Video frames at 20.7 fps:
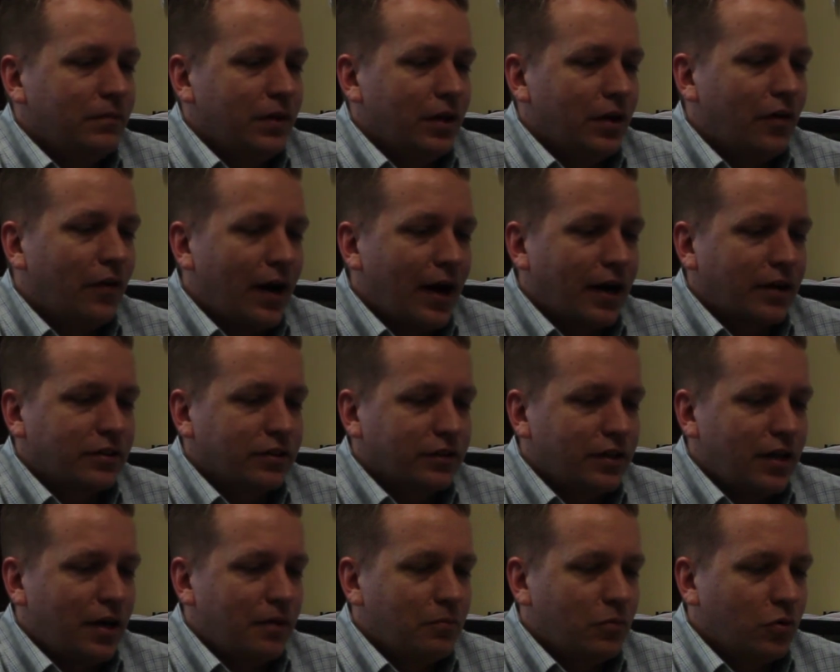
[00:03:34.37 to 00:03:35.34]
interact a
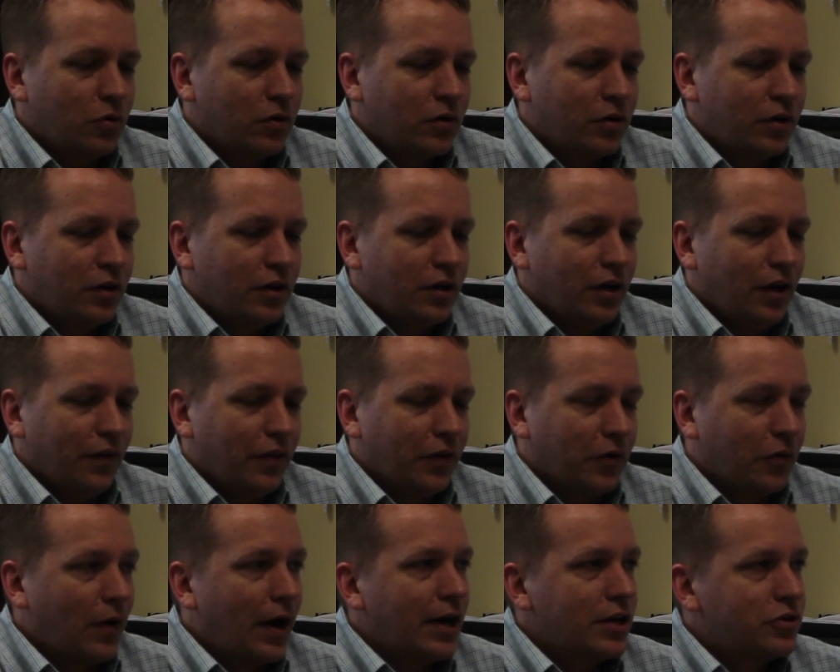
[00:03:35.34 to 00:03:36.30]
lot more. At the
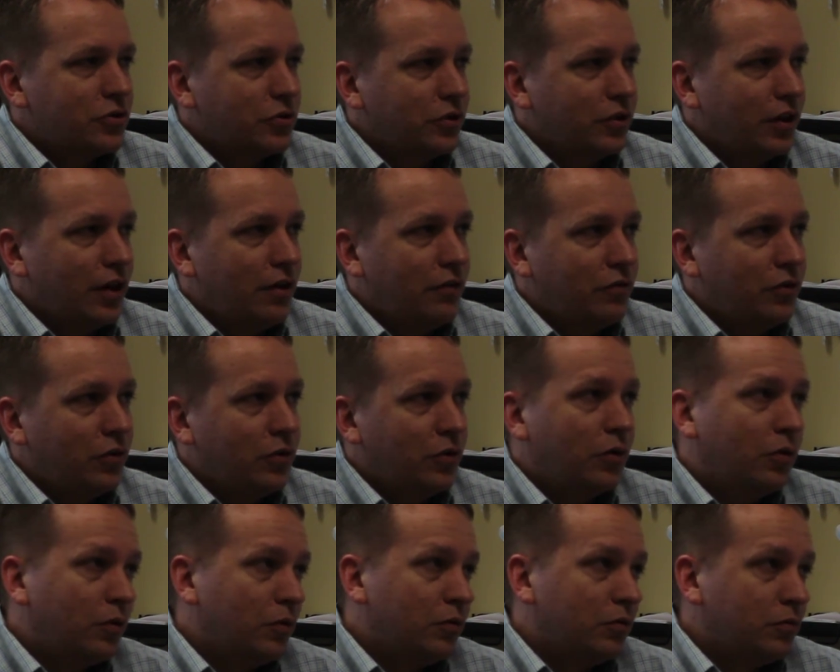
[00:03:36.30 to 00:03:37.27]
graduate level,